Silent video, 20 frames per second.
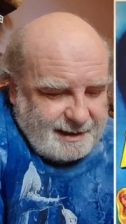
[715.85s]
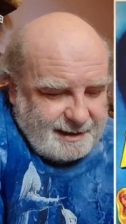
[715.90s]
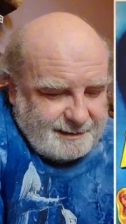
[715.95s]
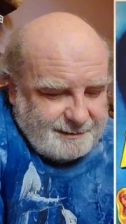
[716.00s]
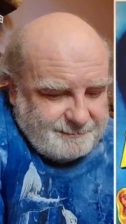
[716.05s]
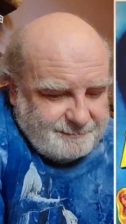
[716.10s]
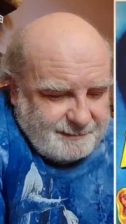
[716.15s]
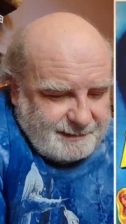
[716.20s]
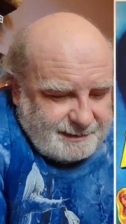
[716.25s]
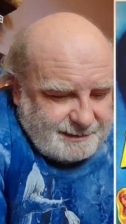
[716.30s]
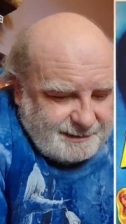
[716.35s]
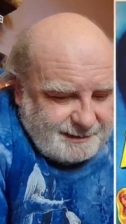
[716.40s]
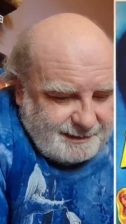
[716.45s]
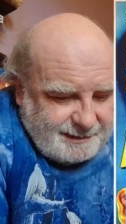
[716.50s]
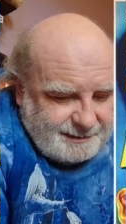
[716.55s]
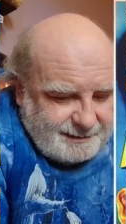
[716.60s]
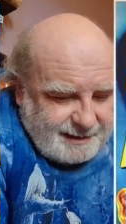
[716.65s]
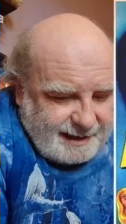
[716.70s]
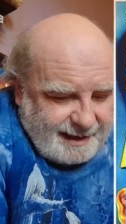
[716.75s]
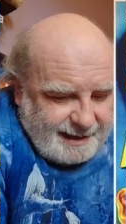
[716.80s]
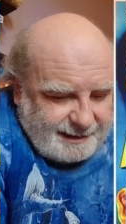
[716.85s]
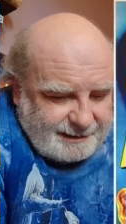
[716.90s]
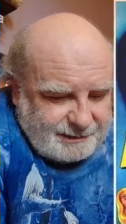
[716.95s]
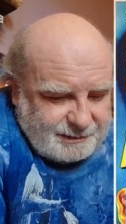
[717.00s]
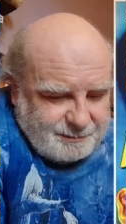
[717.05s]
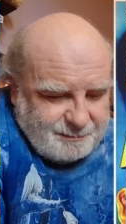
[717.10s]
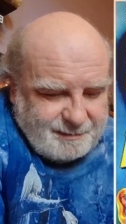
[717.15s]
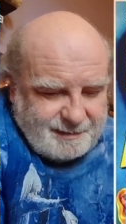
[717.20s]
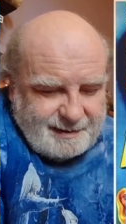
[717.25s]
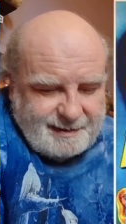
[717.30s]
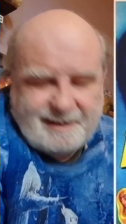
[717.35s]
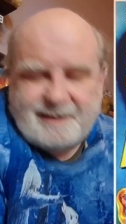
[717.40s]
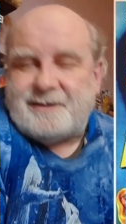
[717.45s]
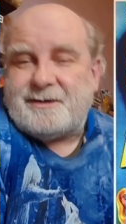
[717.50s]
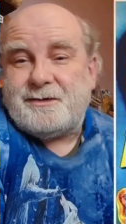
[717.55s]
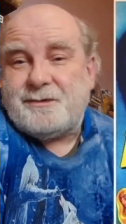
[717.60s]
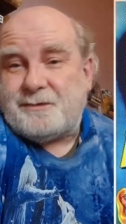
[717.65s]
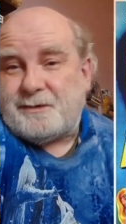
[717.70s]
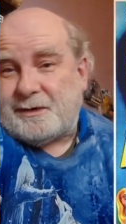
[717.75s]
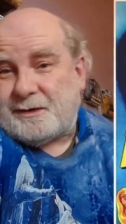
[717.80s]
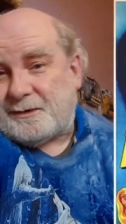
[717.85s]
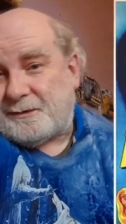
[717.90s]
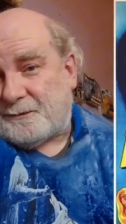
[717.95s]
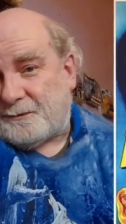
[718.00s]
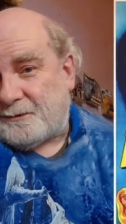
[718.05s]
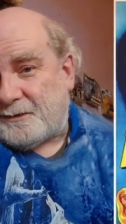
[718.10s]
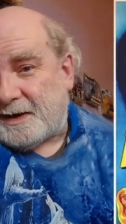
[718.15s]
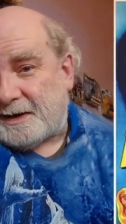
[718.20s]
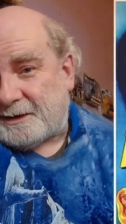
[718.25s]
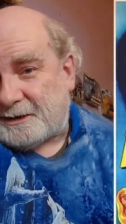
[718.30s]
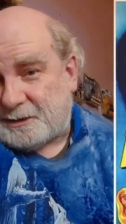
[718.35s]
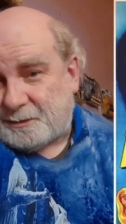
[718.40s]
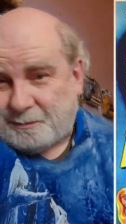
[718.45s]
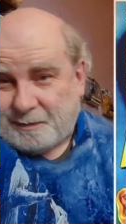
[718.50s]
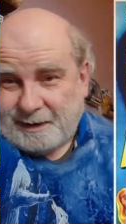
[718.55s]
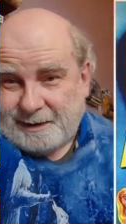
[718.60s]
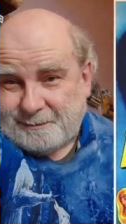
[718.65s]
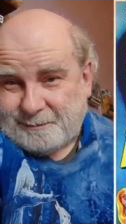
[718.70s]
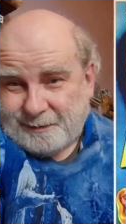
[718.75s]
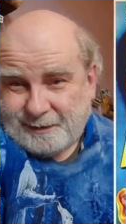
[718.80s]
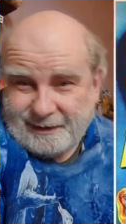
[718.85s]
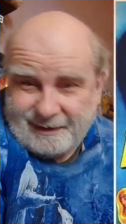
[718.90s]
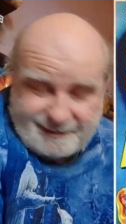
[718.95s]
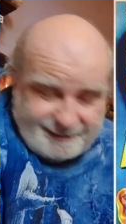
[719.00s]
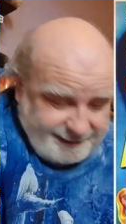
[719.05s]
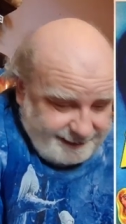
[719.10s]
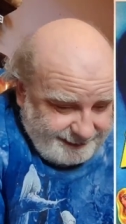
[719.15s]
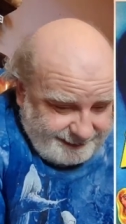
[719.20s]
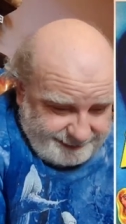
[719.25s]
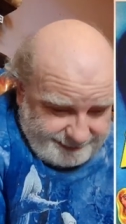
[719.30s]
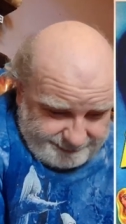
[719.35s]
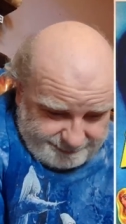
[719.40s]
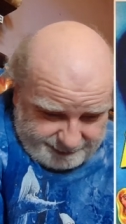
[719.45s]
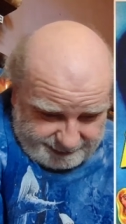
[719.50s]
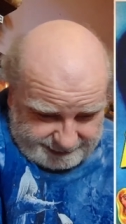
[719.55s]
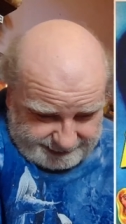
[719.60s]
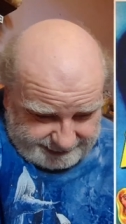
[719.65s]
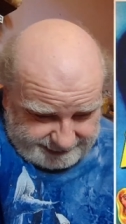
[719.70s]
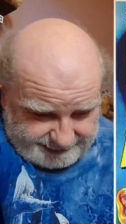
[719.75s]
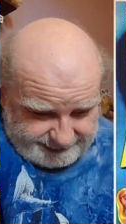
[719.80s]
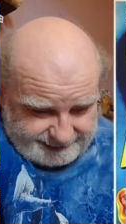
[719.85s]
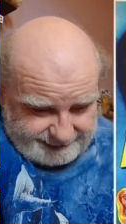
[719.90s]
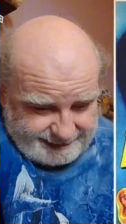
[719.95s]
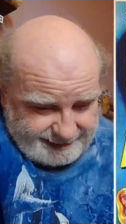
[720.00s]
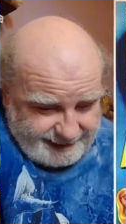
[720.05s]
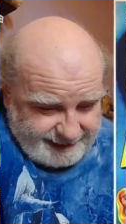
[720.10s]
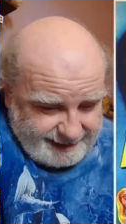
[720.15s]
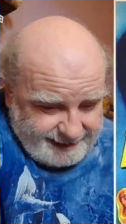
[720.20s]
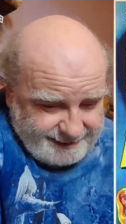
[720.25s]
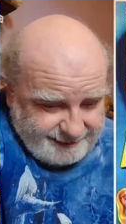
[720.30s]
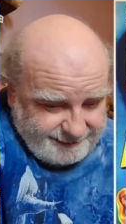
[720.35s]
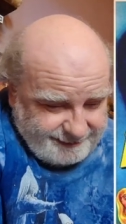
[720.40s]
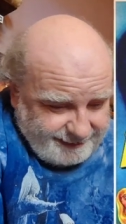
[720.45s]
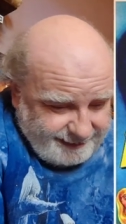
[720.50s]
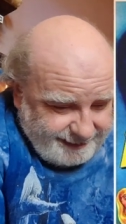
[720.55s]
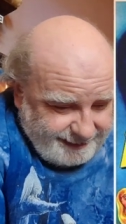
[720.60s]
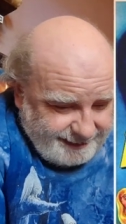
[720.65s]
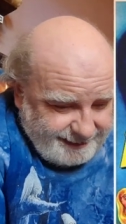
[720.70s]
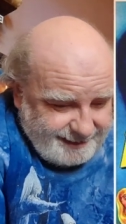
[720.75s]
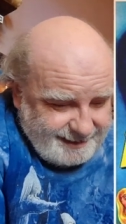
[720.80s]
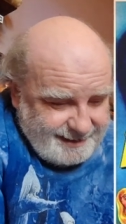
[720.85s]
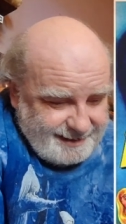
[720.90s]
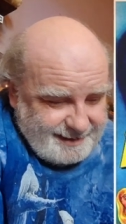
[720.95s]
and Mrs. Ashby, who were rich people in this particular area,